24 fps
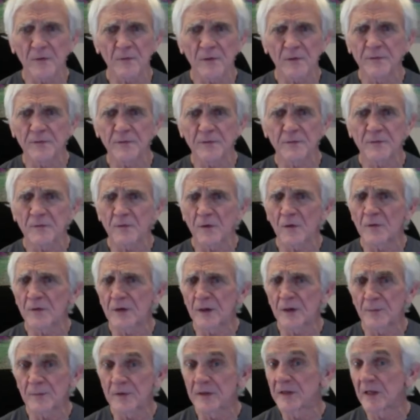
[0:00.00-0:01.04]
We haven't grown
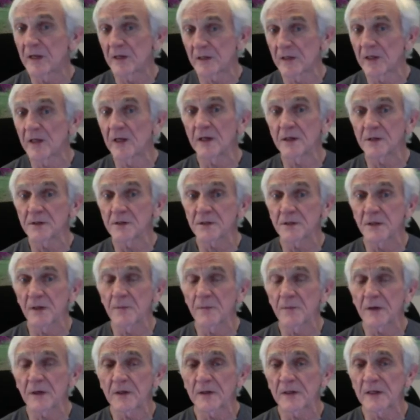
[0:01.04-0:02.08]
up in that lineage
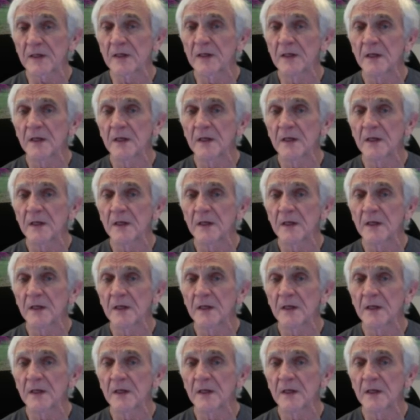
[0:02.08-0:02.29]
typically.